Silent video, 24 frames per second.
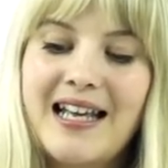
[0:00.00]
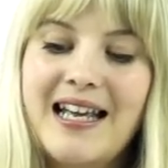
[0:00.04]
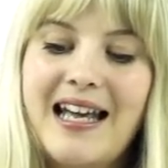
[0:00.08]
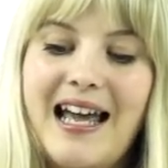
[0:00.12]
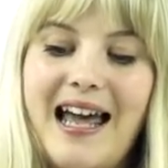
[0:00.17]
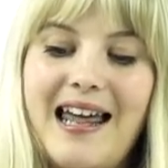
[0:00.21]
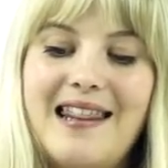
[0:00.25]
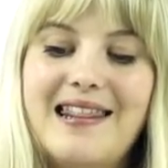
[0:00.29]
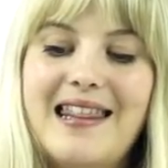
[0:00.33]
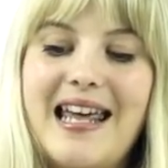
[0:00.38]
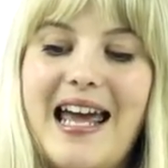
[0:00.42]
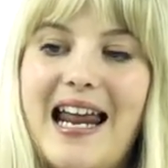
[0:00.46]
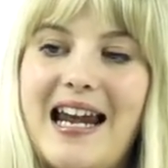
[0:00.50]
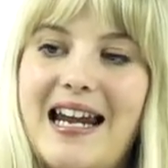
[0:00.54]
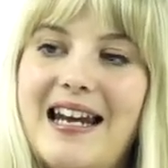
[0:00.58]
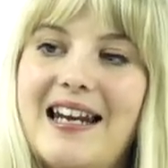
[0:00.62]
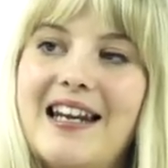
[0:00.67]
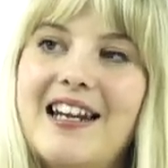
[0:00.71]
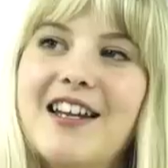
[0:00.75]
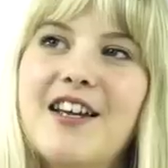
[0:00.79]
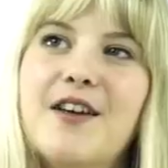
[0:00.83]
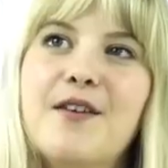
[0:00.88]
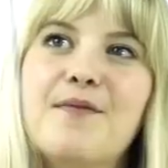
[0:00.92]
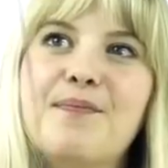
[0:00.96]
and
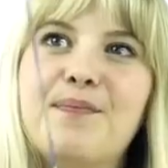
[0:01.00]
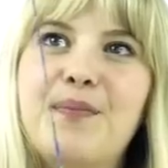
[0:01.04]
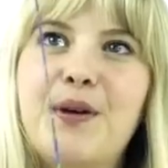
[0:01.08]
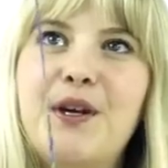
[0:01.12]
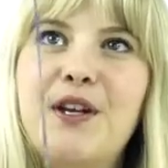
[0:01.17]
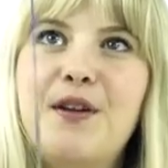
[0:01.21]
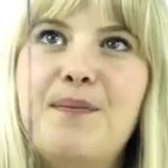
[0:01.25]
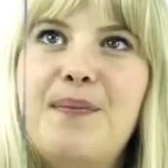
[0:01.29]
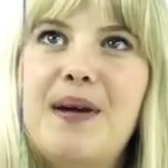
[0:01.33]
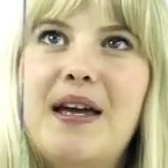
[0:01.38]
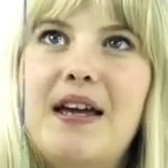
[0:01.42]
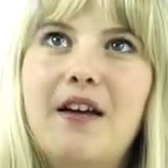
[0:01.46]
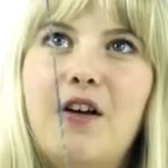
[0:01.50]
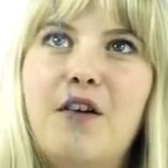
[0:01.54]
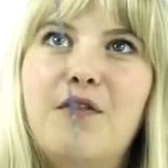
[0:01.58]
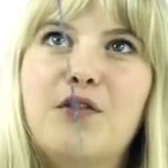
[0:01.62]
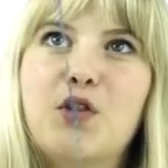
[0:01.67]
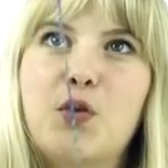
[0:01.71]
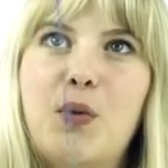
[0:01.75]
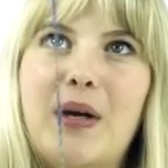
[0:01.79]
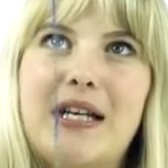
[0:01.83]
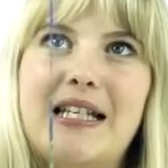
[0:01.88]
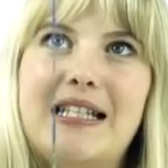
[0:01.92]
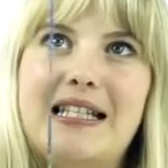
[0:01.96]
then put a bit of
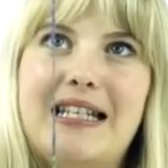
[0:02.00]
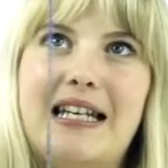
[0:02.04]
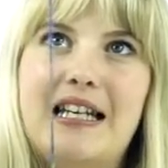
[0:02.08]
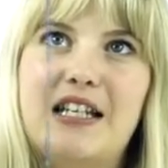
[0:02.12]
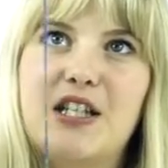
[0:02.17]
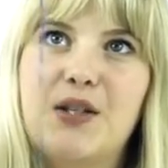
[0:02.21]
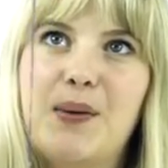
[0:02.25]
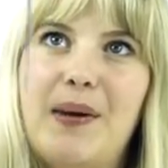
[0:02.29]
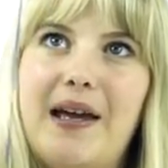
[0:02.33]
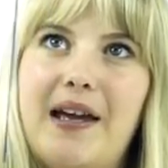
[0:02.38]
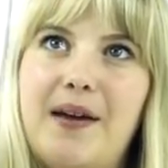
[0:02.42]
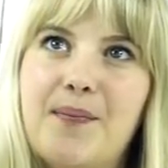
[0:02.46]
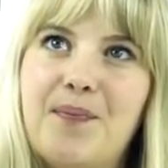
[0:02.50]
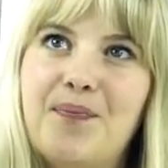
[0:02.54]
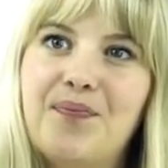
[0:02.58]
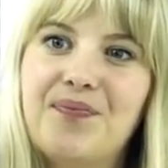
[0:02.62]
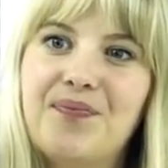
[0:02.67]
twist into it.